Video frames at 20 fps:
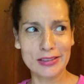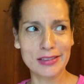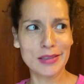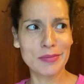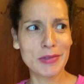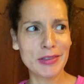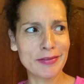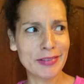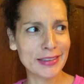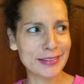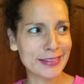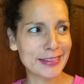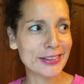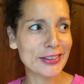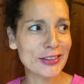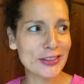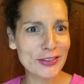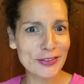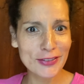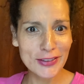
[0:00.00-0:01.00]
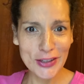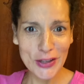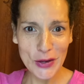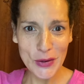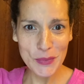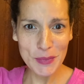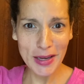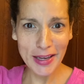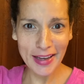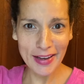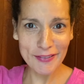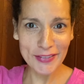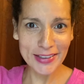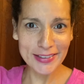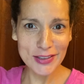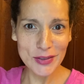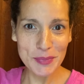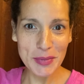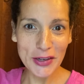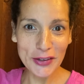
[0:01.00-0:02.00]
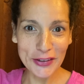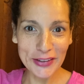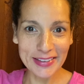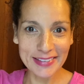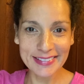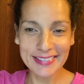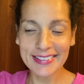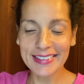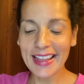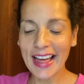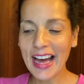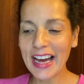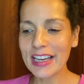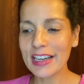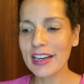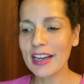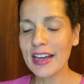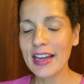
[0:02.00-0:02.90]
Some of us in this video may have experienced that.